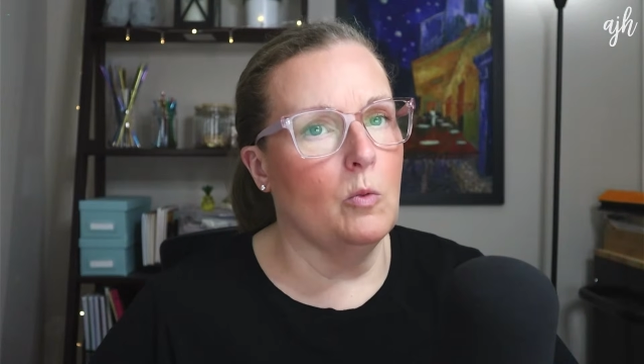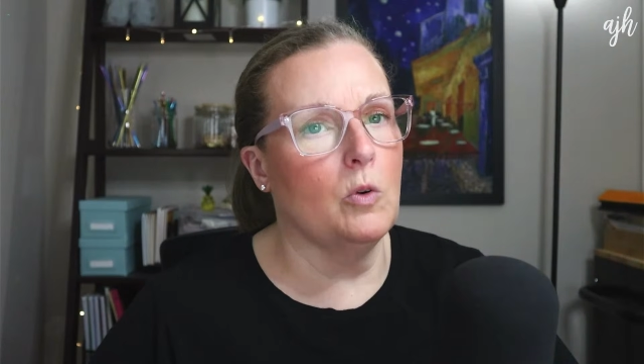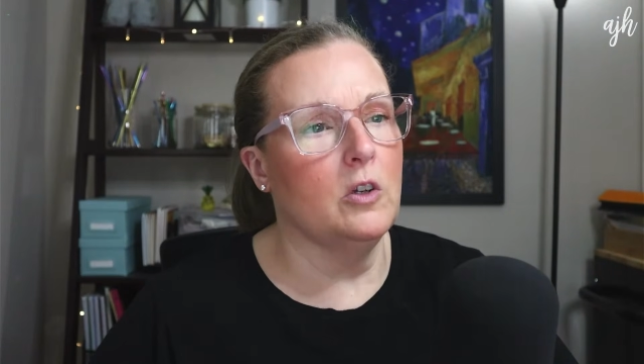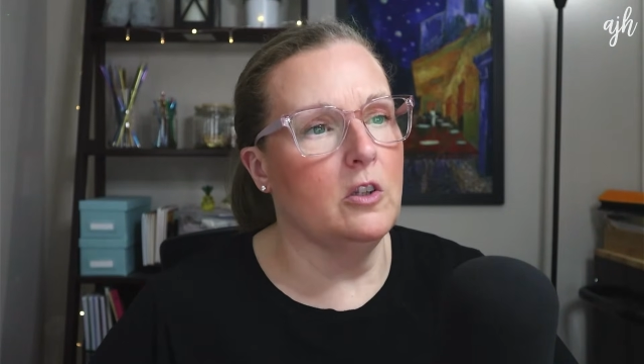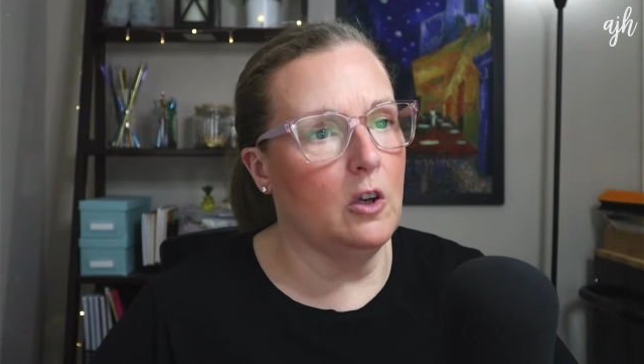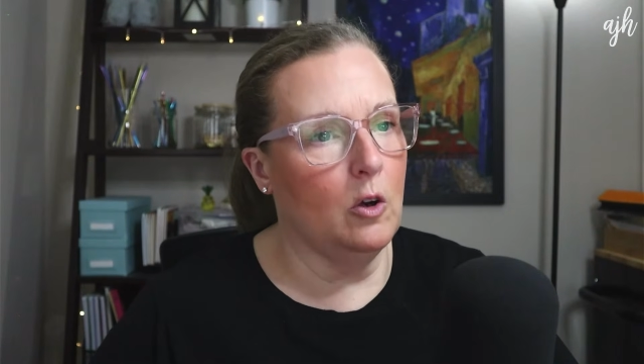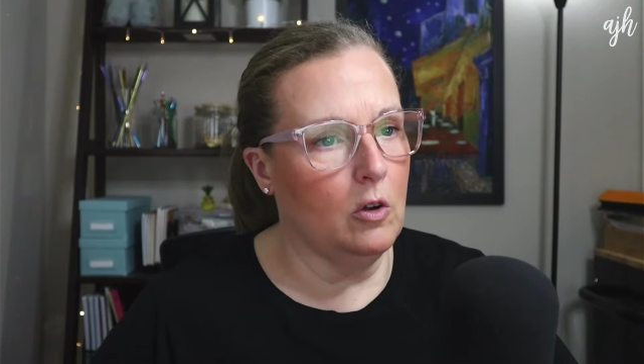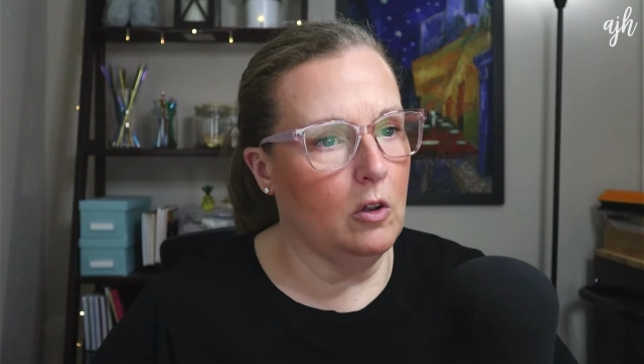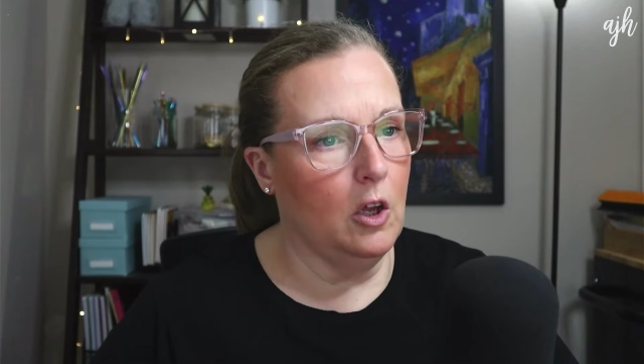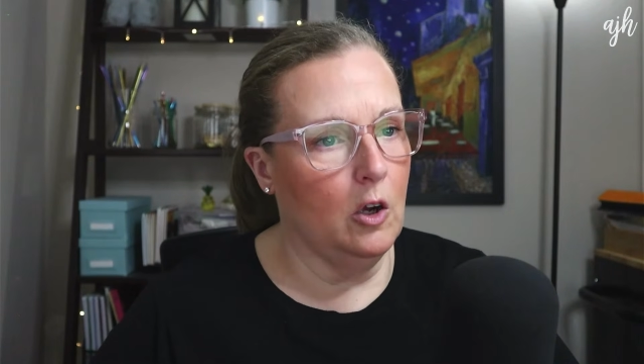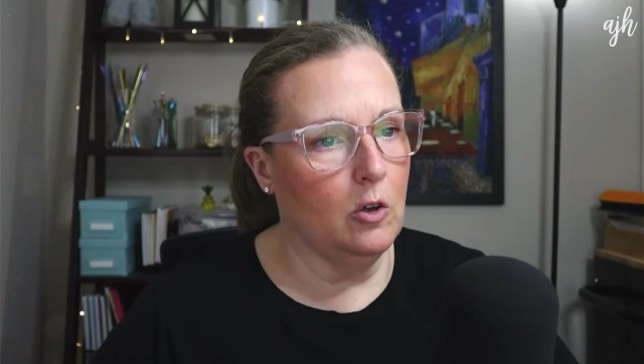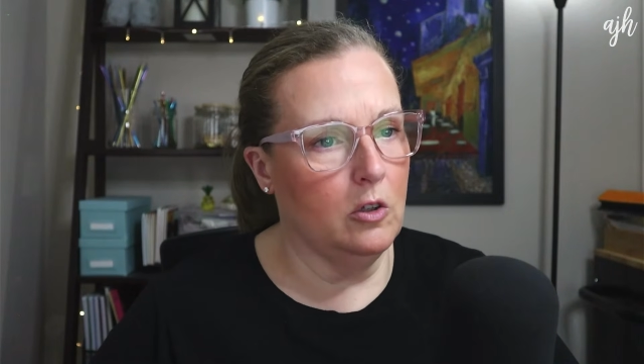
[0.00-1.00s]
We're so
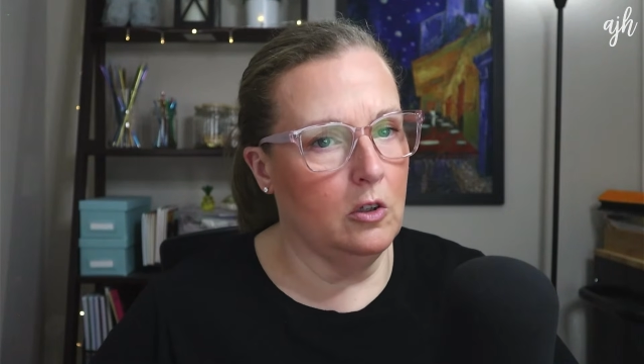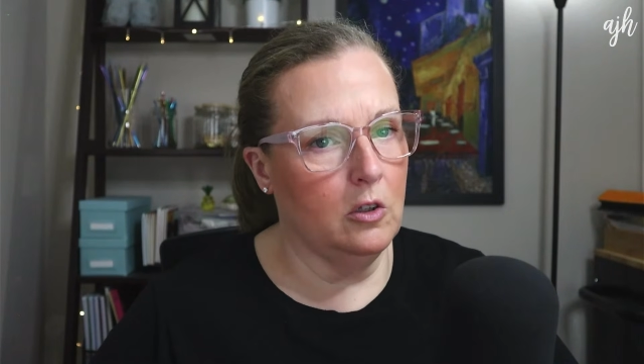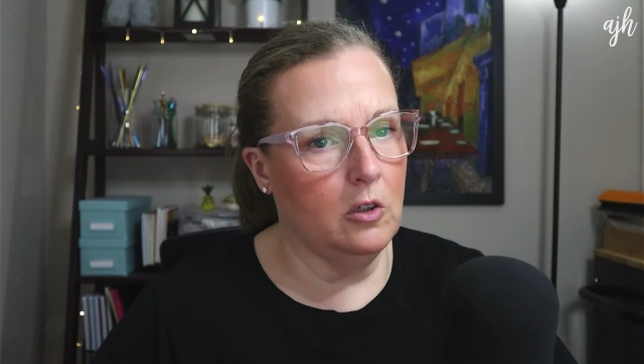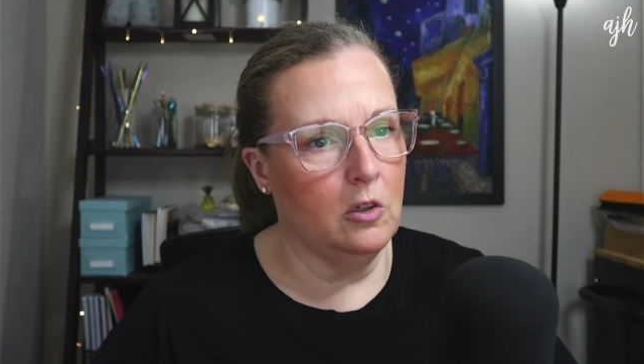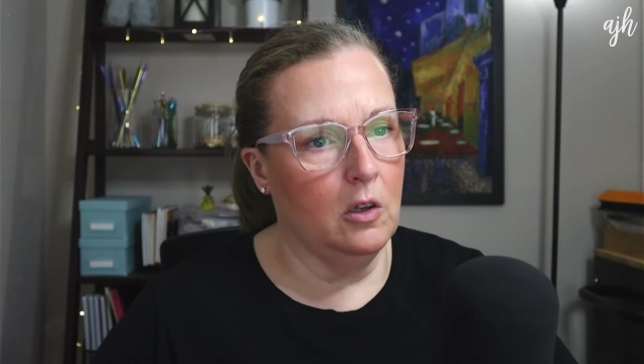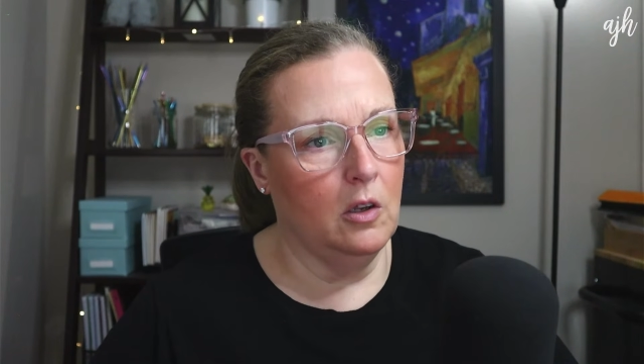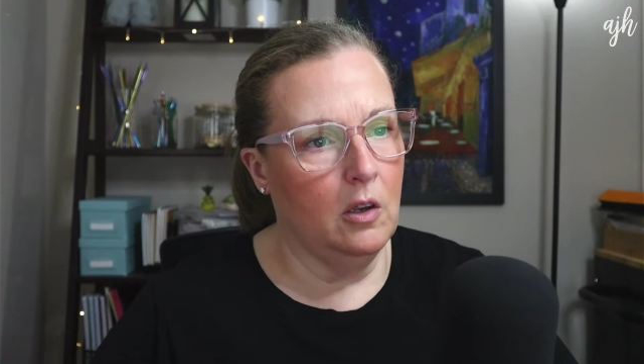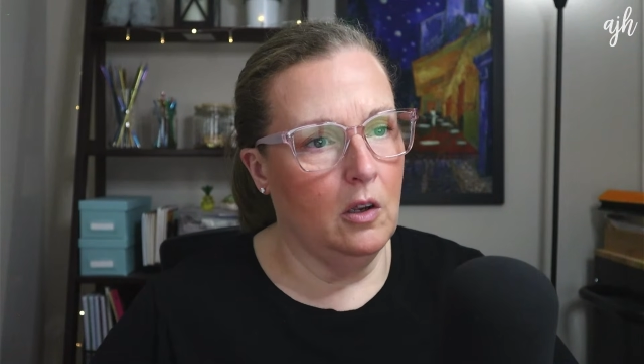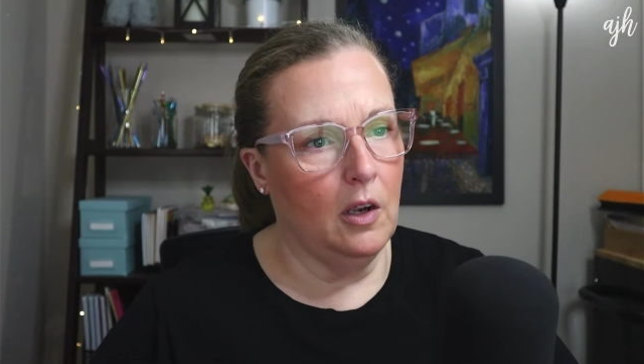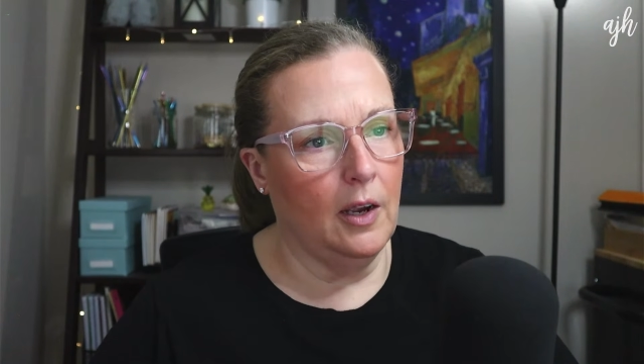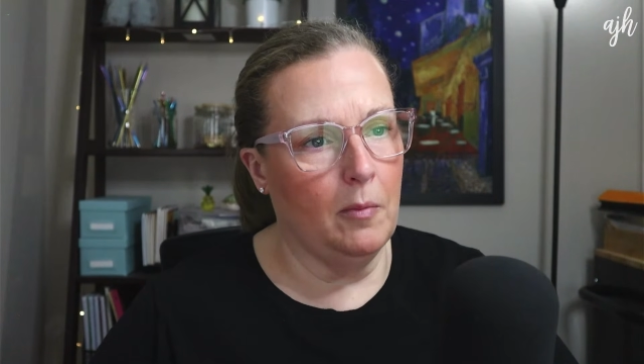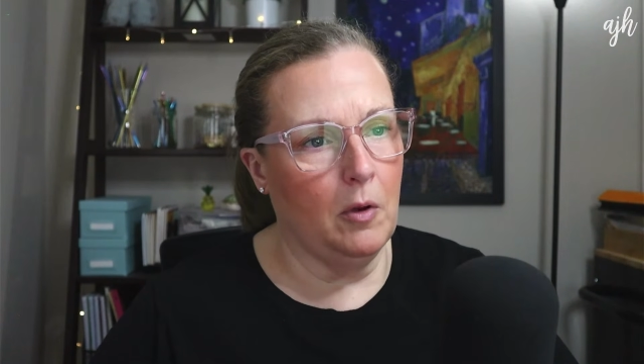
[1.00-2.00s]
close.
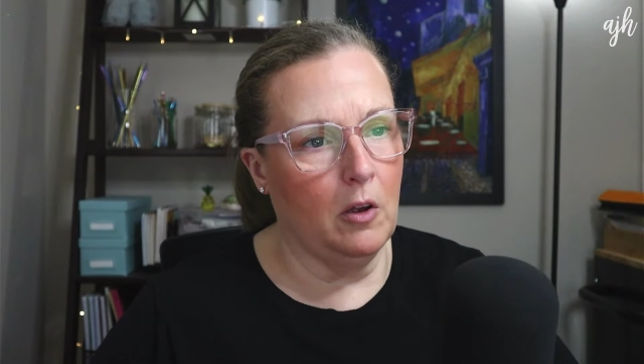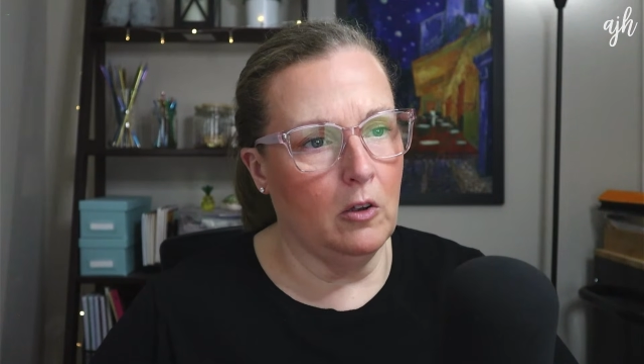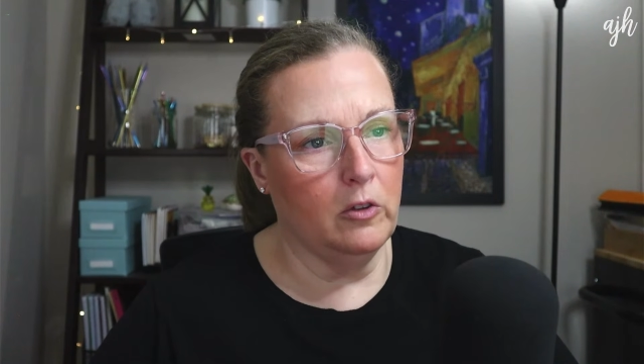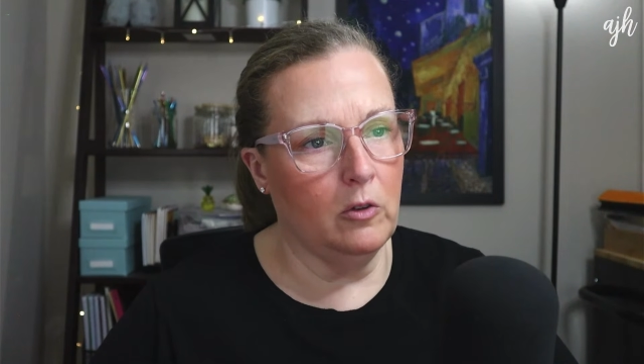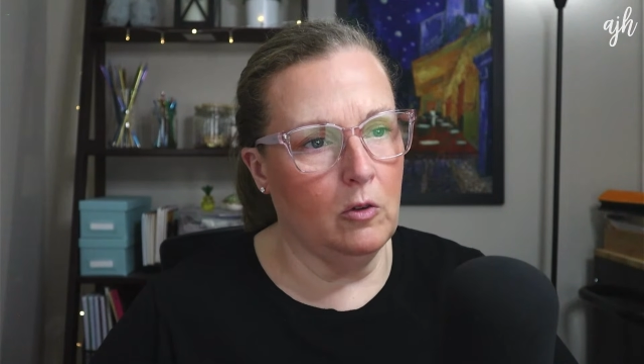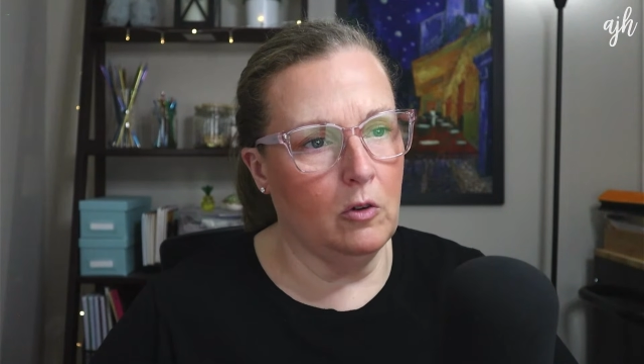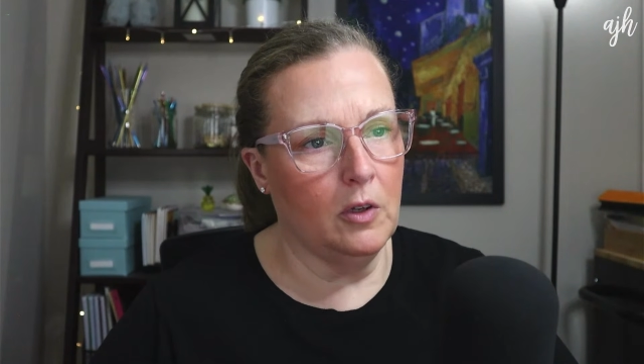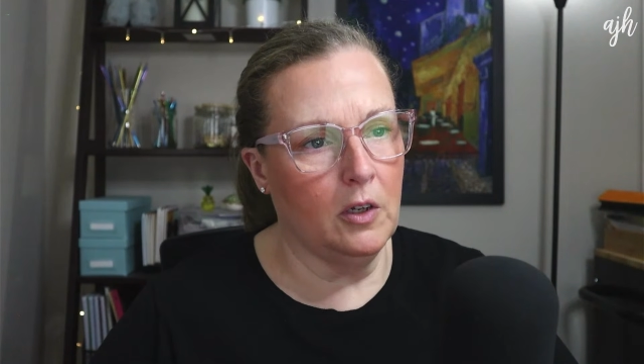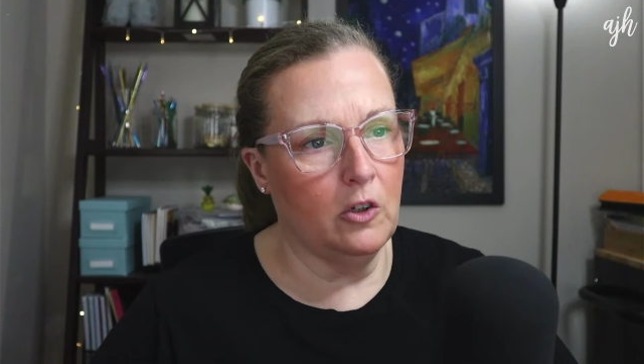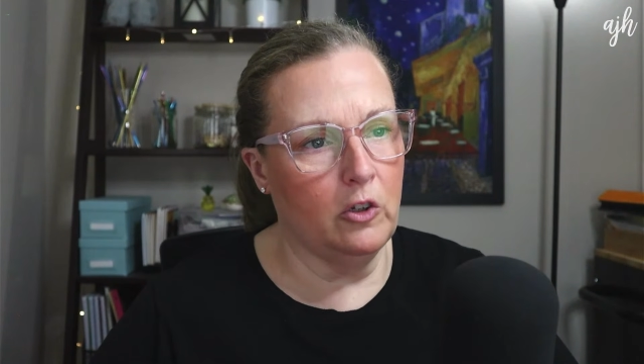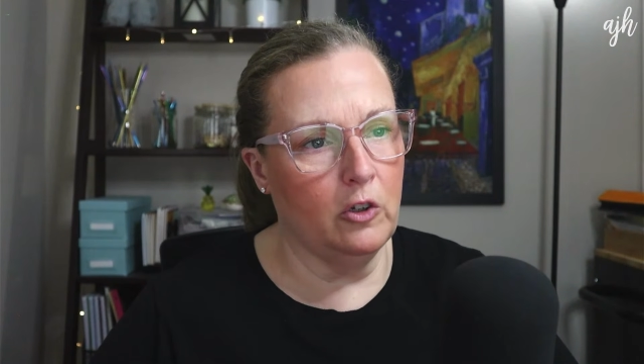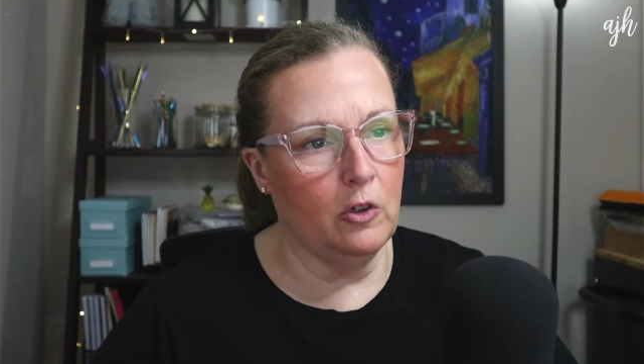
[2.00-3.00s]
I'm also going
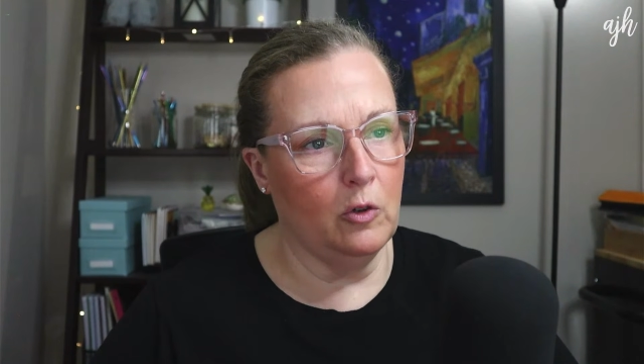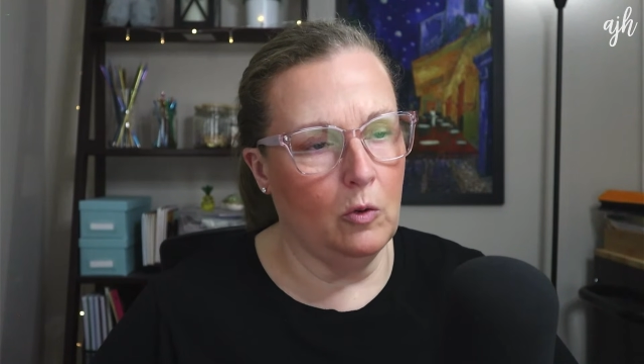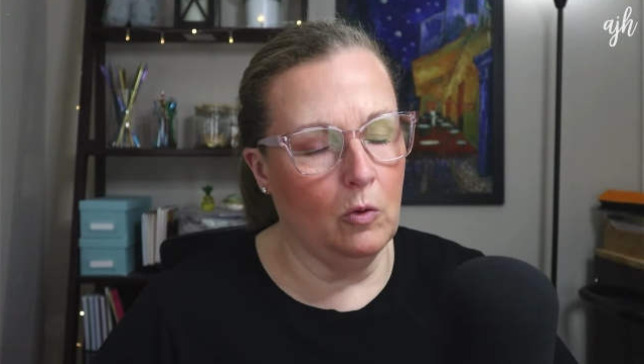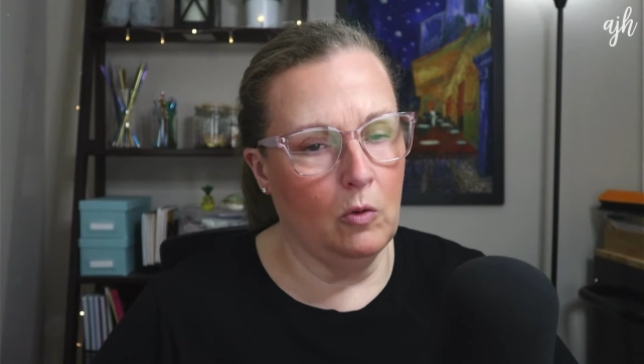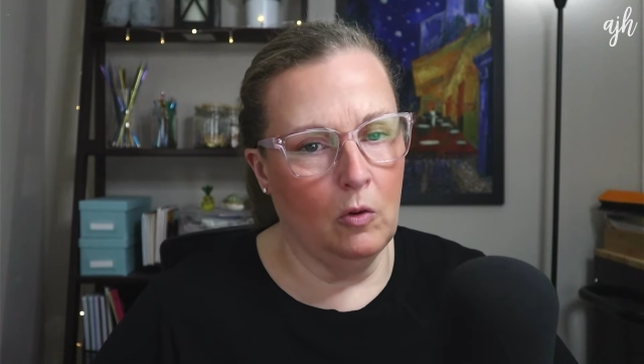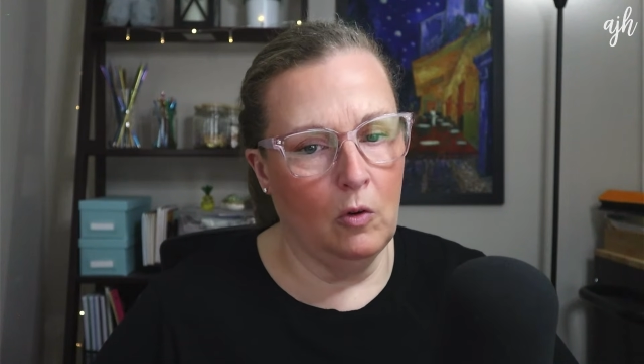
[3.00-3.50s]
to